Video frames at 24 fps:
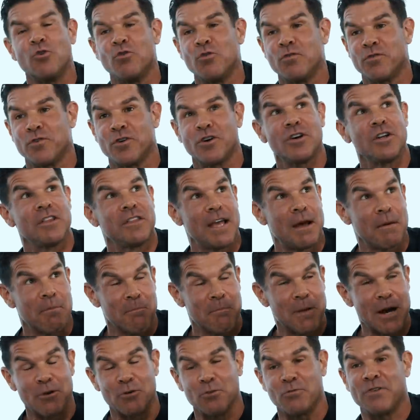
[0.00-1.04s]
over
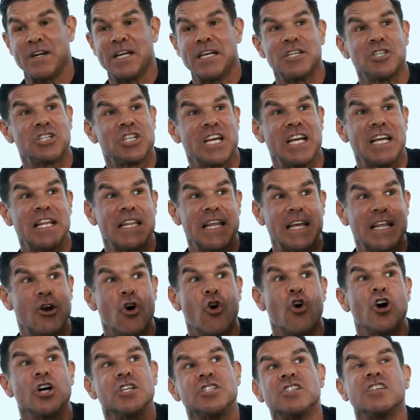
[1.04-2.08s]
that mountain range and then
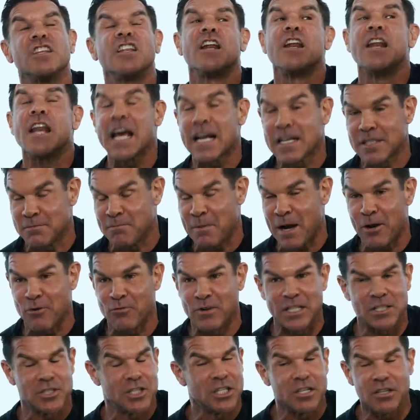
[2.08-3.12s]
onto the next mountain
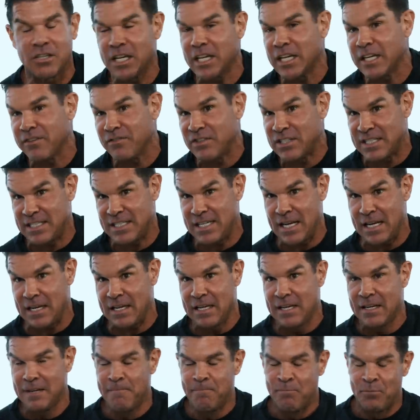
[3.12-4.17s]
range that you can't even
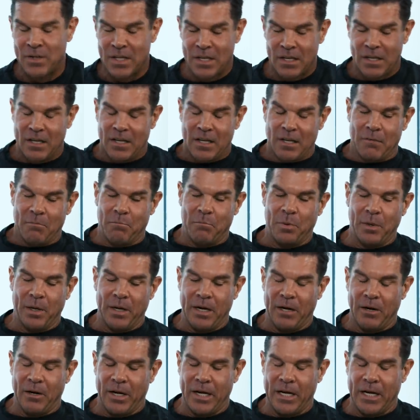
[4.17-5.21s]
see.
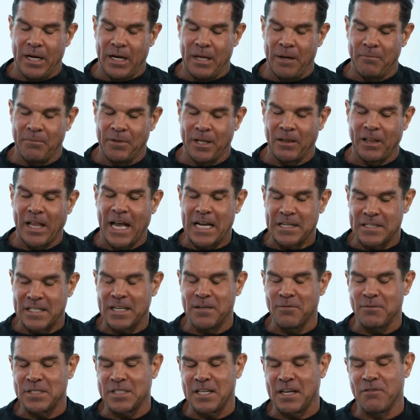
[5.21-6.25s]
But on um, the last
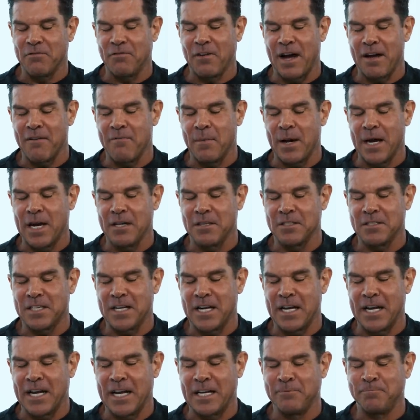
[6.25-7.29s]
day was like five miles,
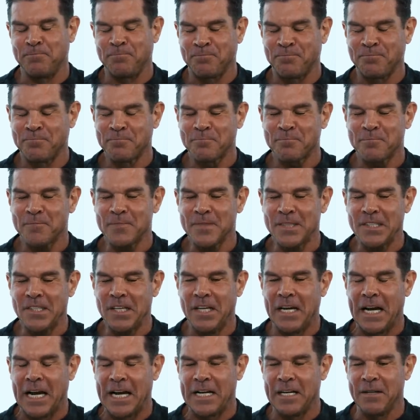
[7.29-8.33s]
and I had
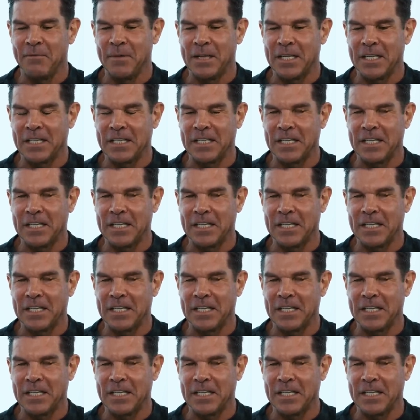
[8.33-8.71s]
a ninety minute.